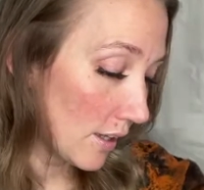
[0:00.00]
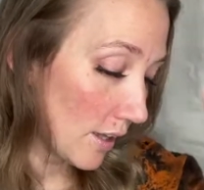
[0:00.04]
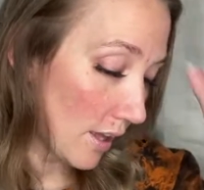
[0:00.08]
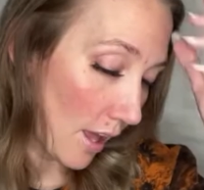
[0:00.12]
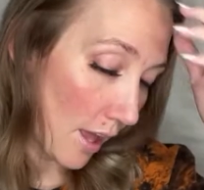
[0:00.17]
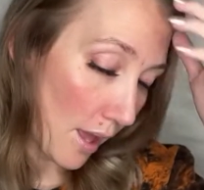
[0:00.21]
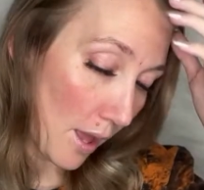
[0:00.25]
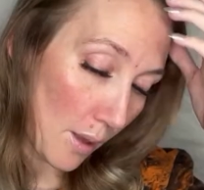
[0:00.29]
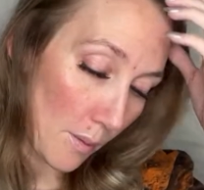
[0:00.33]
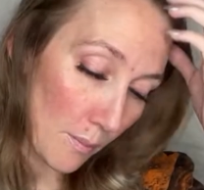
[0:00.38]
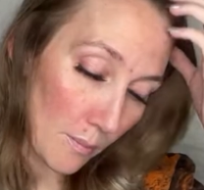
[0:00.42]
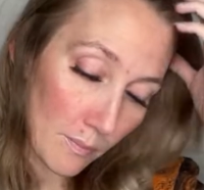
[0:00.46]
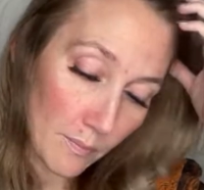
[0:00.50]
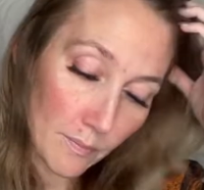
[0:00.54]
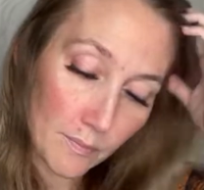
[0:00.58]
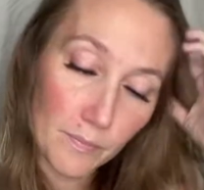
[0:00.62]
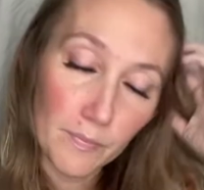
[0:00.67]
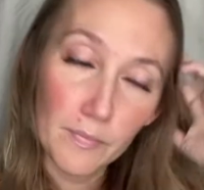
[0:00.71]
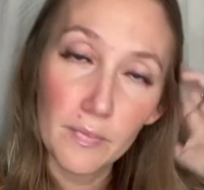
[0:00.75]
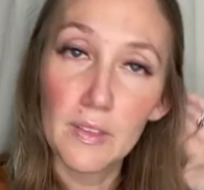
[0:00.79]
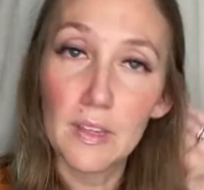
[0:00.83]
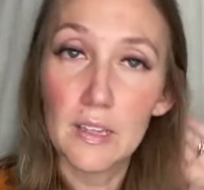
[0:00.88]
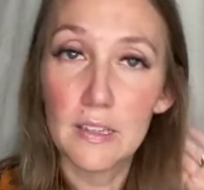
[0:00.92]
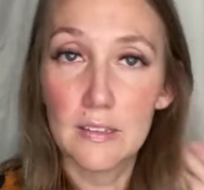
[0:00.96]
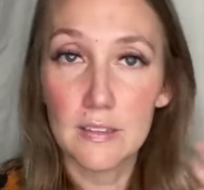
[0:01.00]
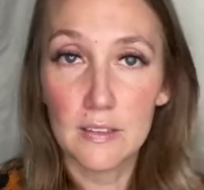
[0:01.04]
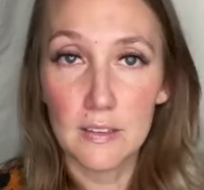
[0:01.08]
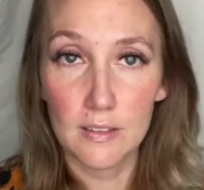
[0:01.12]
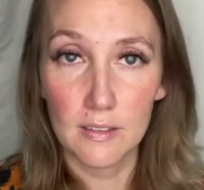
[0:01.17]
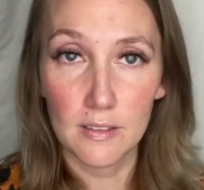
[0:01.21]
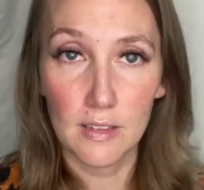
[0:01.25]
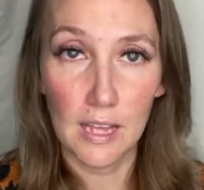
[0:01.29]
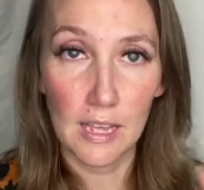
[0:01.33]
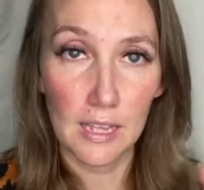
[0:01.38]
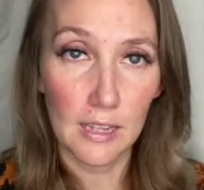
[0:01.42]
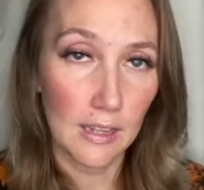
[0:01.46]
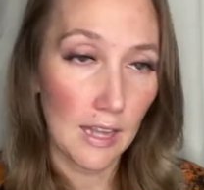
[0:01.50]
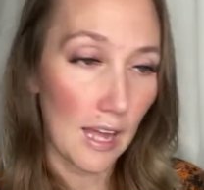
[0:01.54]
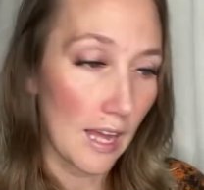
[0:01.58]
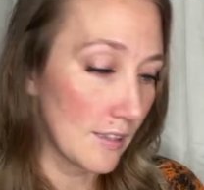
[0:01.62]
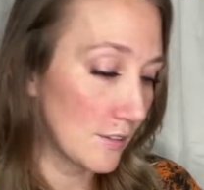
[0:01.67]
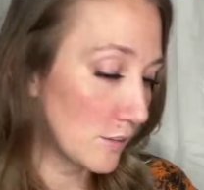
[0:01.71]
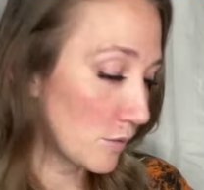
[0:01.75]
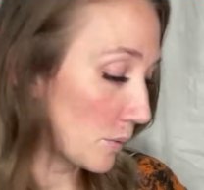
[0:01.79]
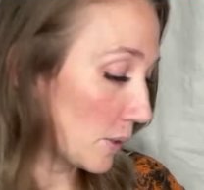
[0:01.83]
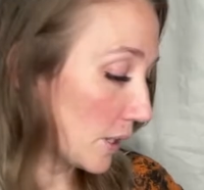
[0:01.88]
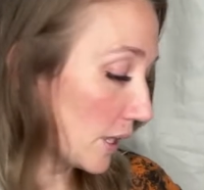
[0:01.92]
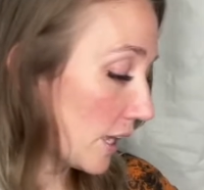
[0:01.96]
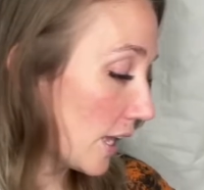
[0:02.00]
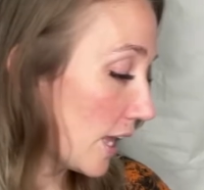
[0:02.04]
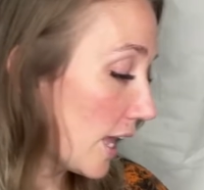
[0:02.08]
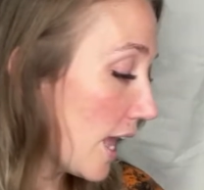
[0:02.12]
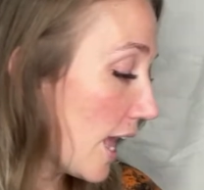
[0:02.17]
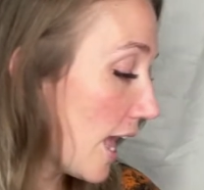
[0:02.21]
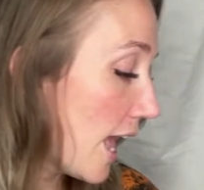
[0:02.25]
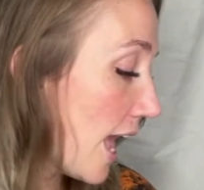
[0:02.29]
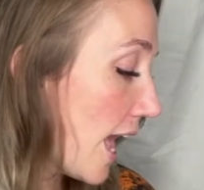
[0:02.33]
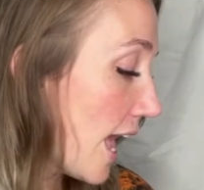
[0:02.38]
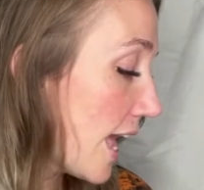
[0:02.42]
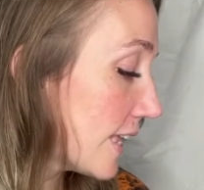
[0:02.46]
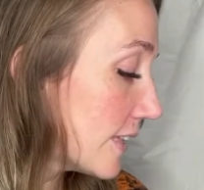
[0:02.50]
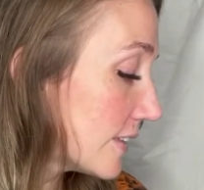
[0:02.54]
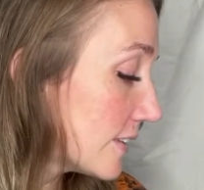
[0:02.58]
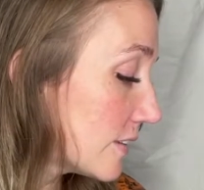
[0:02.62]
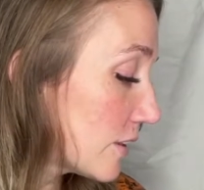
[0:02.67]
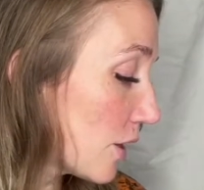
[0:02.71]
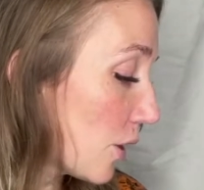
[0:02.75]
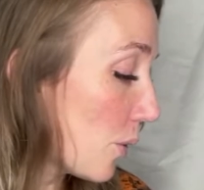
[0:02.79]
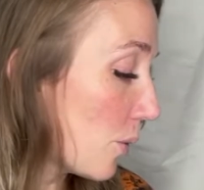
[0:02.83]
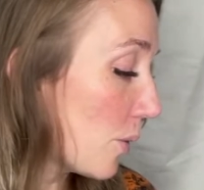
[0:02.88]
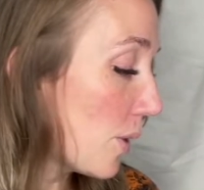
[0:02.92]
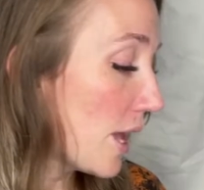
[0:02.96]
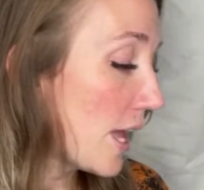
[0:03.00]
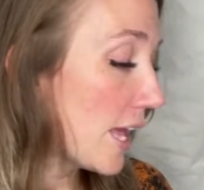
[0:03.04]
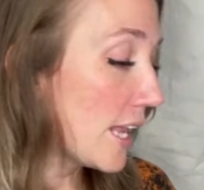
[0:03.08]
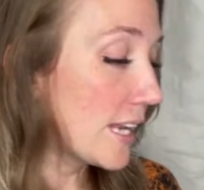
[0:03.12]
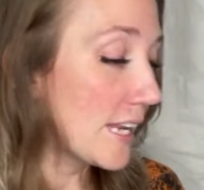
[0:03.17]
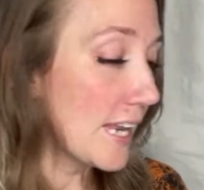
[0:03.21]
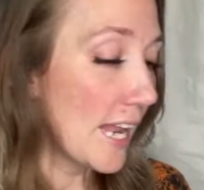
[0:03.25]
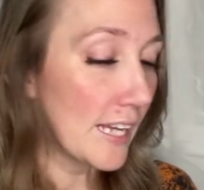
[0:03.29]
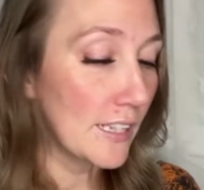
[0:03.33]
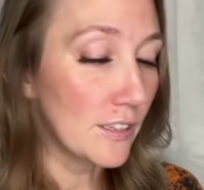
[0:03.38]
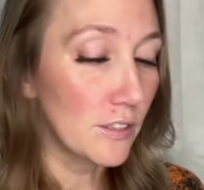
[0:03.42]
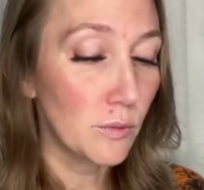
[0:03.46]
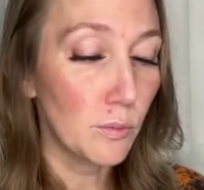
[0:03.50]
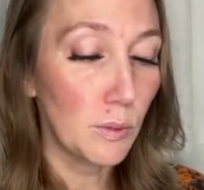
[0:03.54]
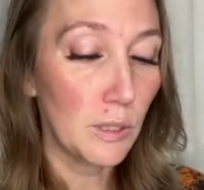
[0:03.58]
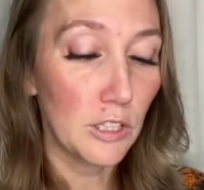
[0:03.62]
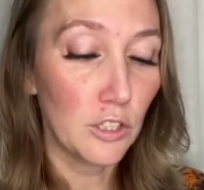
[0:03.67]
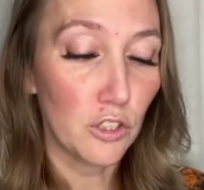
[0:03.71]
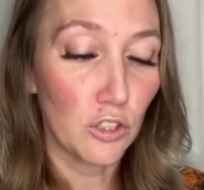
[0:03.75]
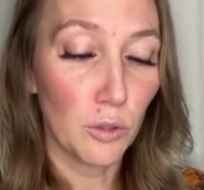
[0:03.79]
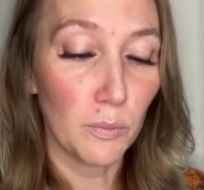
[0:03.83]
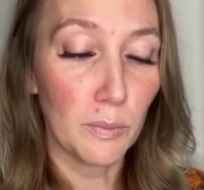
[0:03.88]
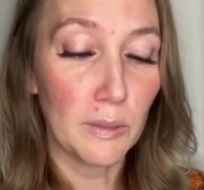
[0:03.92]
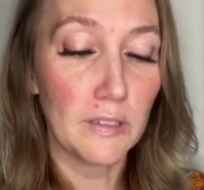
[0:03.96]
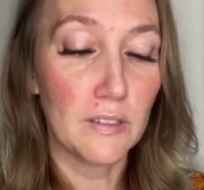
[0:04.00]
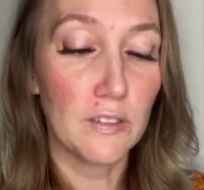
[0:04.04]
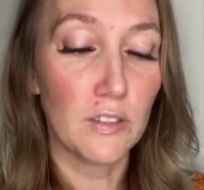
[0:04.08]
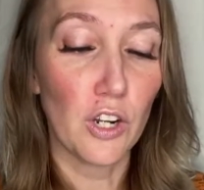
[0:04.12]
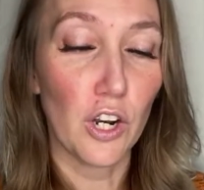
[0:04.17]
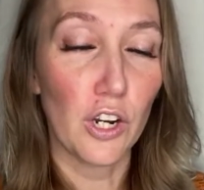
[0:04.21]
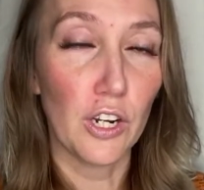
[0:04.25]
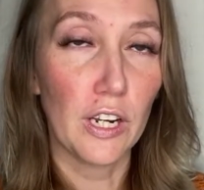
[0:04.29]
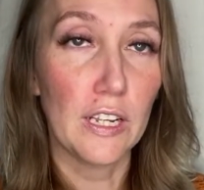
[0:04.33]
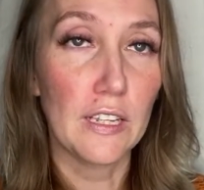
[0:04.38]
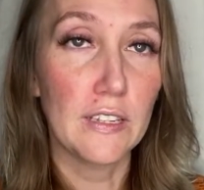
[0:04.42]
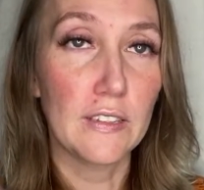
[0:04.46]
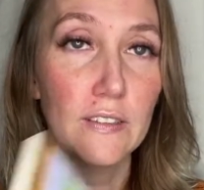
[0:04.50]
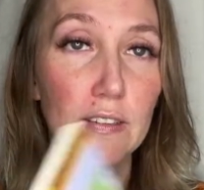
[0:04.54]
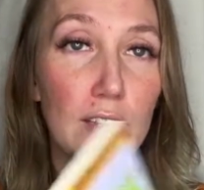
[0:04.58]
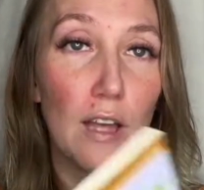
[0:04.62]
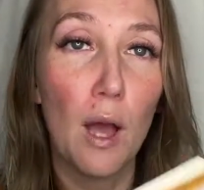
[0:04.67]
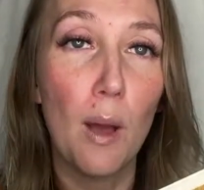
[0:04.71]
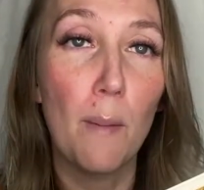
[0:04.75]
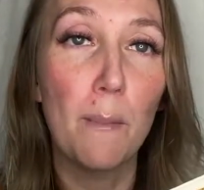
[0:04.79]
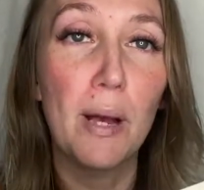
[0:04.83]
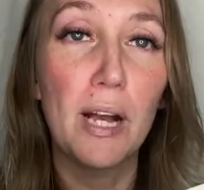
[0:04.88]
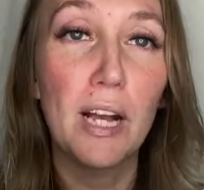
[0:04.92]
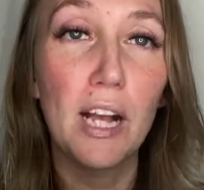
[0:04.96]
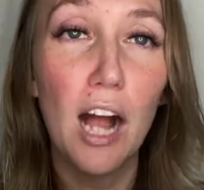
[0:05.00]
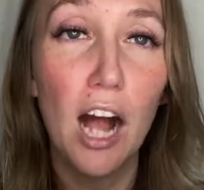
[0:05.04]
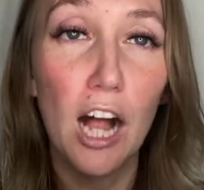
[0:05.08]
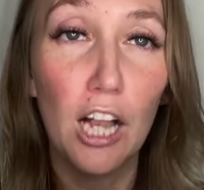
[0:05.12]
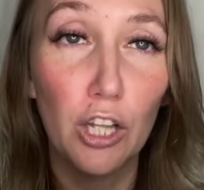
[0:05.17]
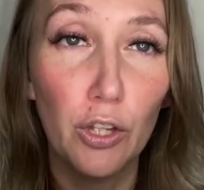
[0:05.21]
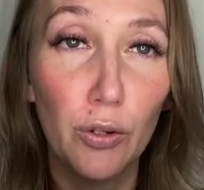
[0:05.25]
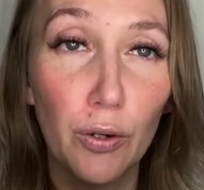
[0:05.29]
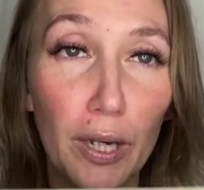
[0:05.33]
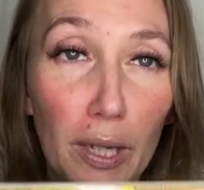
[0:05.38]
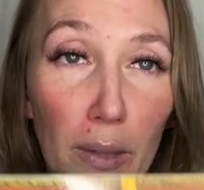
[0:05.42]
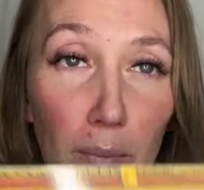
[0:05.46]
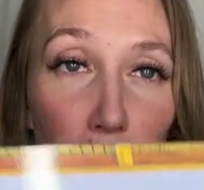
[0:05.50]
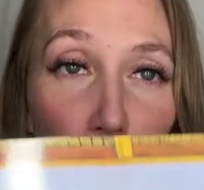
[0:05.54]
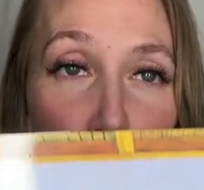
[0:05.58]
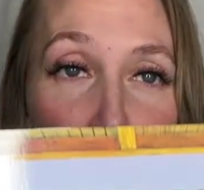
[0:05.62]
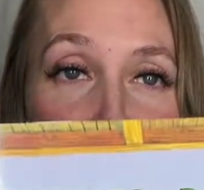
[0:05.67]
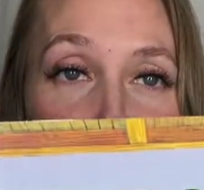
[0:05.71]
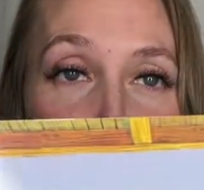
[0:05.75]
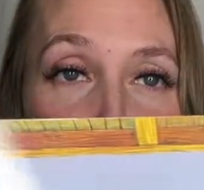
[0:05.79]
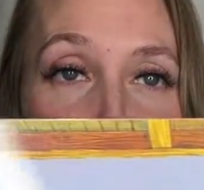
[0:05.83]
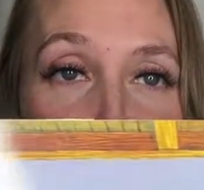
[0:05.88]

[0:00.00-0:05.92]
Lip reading: Last week. And so next week she'll be starting some coloring books.